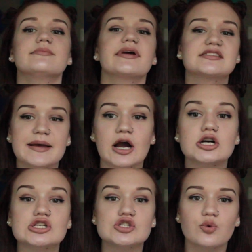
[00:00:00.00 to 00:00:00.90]
Makes my
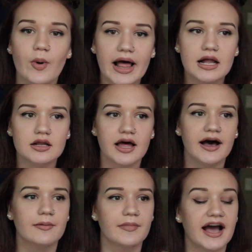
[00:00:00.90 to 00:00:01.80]
heart swell.
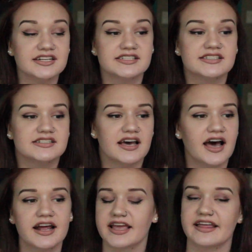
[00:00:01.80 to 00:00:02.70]

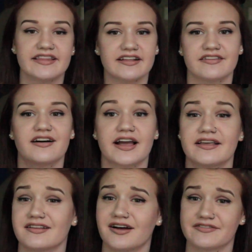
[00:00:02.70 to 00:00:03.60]
Again, that song
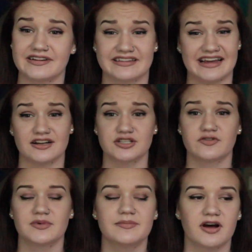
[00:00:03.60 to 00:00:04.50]
has a lot of nostalgia
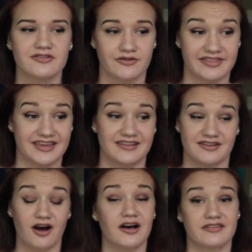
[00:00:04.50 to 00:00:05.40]
for me, but also I think
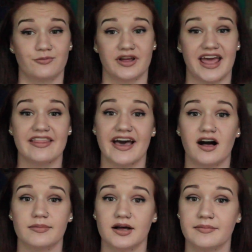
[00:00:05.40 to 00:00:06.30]
it's an awesome way to end the
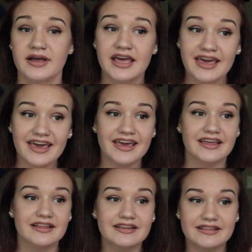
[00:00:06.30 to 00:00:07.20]
album.
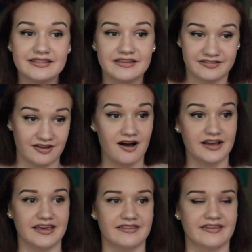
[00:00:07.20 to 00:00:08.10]
The
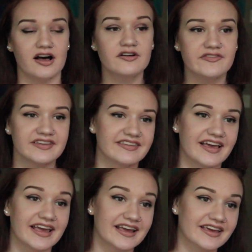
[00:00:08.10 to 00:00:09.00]
song itself is
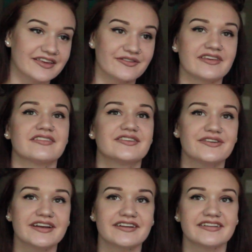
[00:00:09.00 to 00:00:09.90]
like, you listen
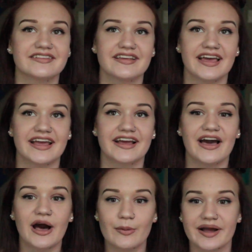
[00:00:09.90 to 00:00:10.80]
to it and you're just like,
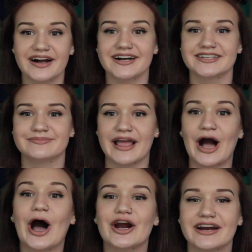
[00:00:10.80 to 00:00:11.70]
oh my gosh, my
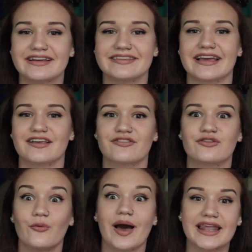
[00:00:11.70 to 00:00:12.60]
heart is like
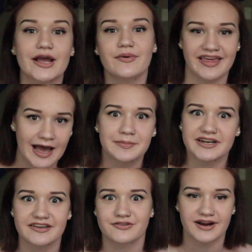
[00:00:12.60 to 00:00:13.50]
swelling with
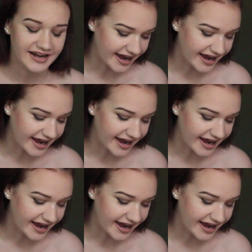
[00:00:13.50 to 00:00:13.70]
happiness right